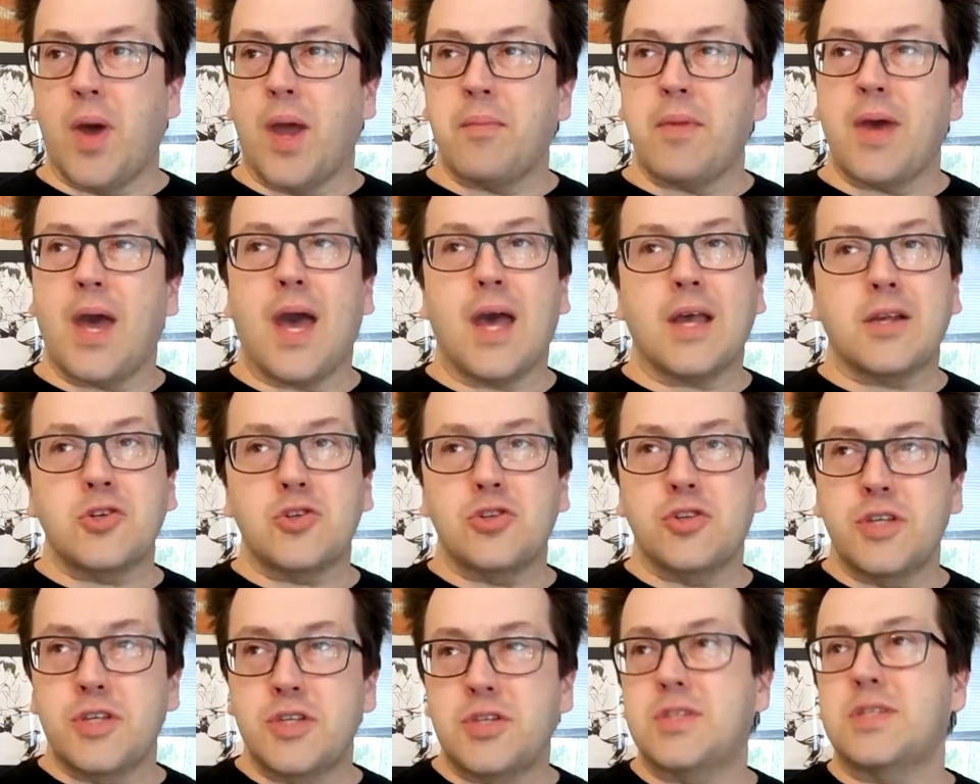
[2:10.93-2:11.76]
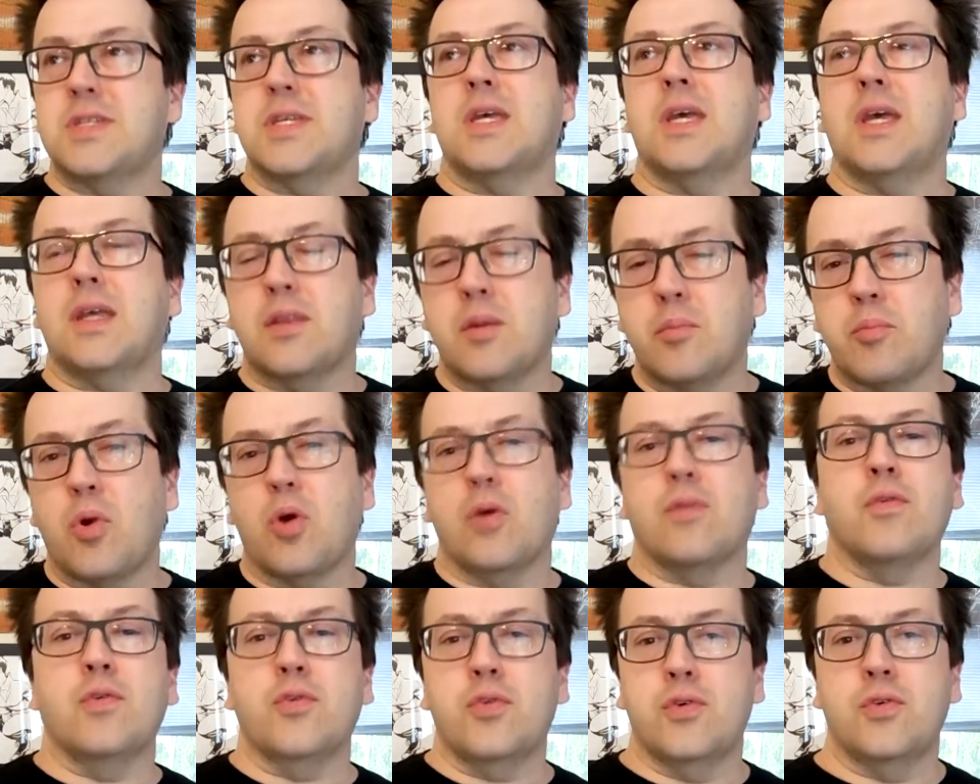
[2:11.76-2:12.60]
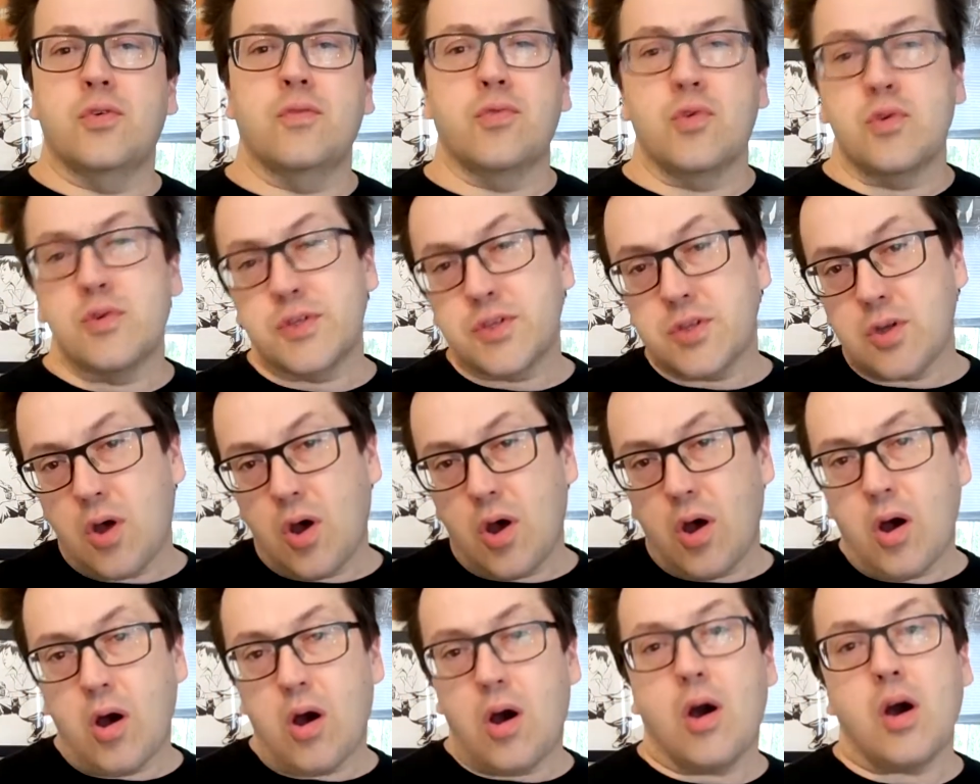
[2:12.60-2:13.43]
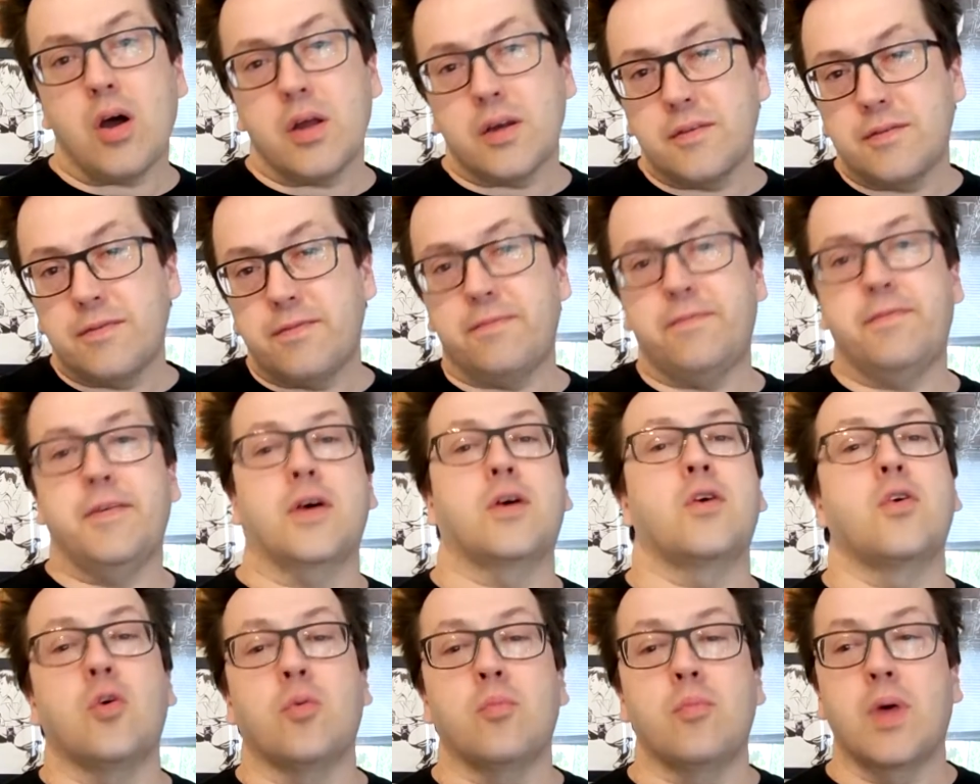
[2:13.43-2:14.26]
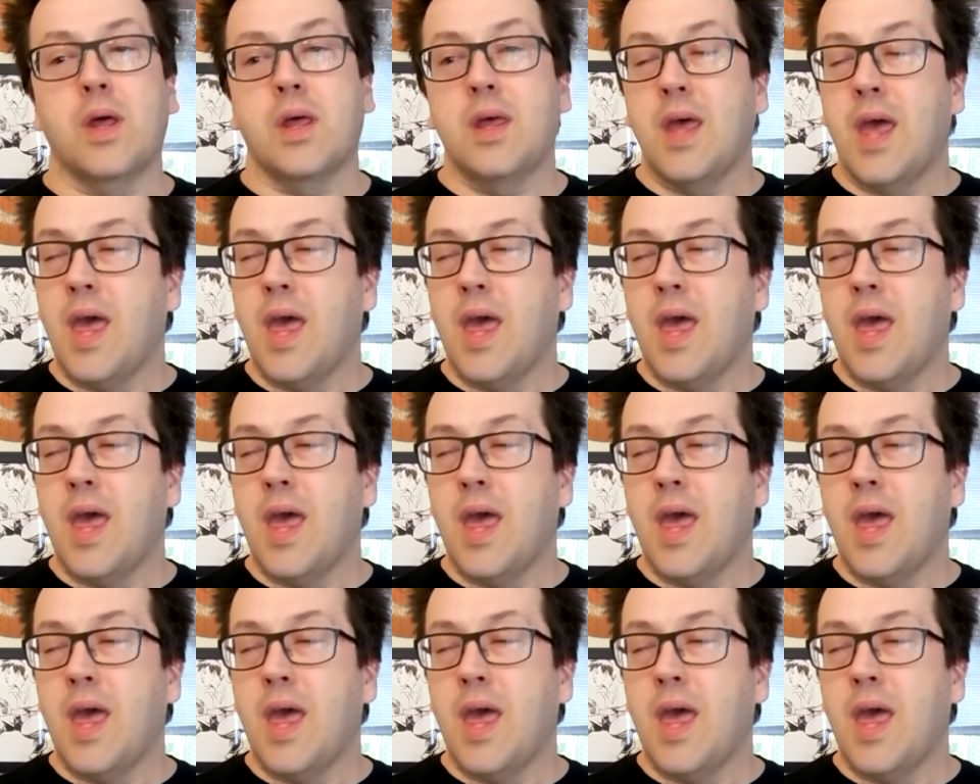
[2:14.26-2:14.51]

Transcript: I'm actually seeing the Marvel Universe on film.